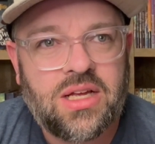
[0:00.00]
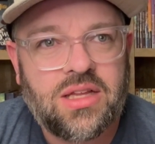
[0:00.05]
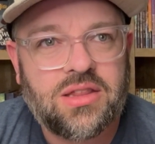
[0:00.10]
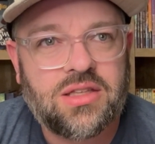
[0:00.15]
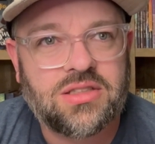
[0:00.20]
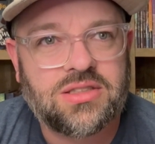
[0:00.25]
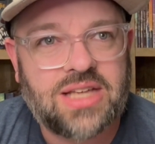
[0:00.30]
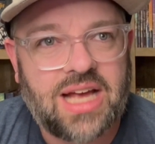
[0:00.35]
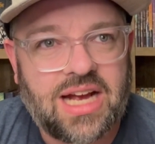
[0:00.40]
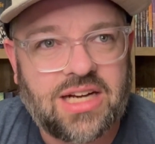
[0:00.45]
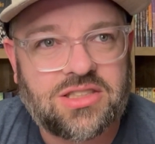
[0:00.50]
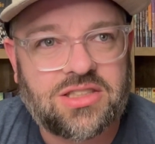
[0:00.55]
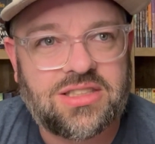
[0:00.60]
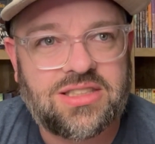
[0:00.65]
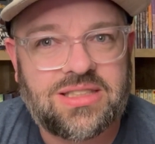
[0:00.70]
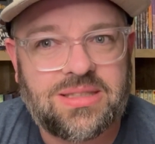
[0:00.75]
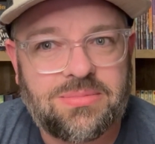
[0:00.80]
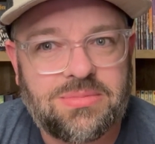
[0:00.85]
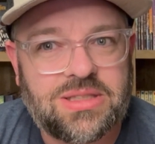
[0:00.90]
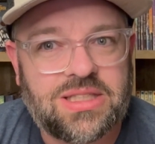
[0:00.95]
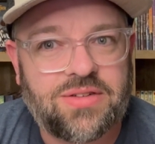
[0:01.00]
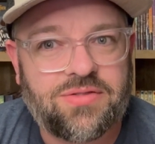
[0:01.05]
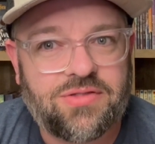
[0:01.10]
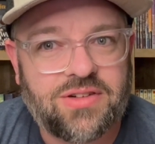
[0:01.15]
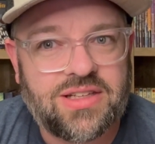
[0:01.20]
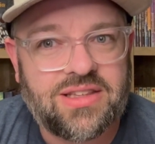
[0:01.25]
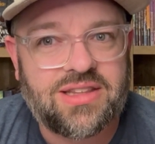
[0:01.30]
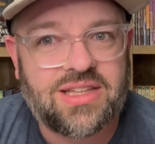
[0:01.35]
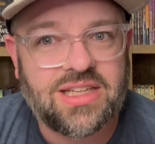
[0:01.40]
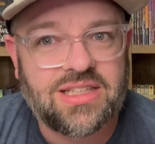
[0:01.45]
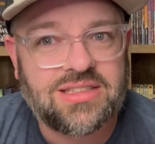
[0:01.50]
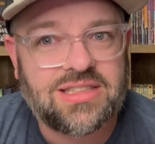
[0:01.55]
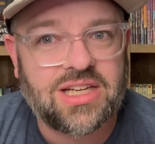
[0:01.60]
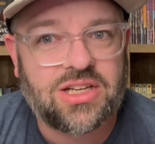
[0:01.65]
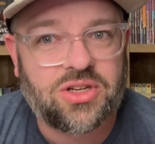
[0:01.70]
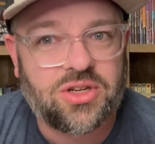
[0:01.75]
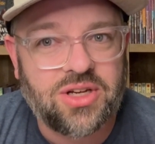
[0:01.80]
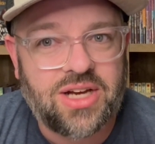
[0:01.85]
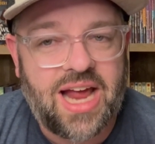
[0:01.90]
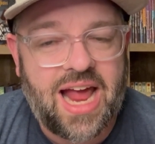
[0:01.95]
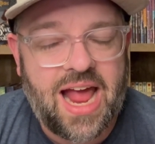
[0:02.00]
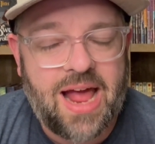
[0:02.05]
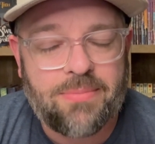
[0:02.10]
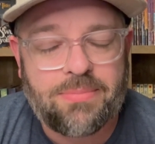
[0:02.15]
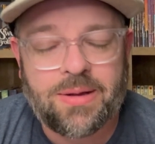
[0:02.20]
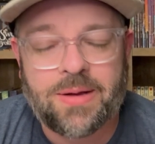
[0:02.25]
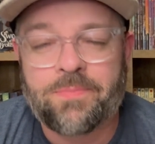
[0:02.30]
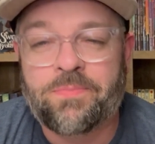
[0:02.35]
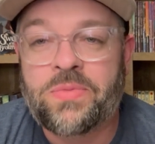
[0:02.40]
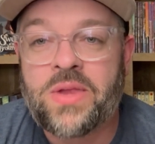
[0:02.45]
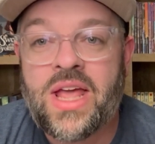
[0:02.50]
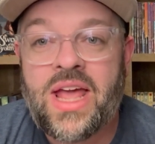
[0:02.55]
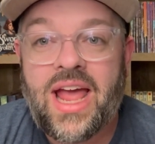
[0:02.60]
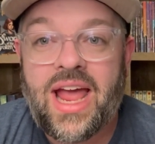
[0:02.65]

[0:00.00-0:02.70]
There's actually some different things that could happen.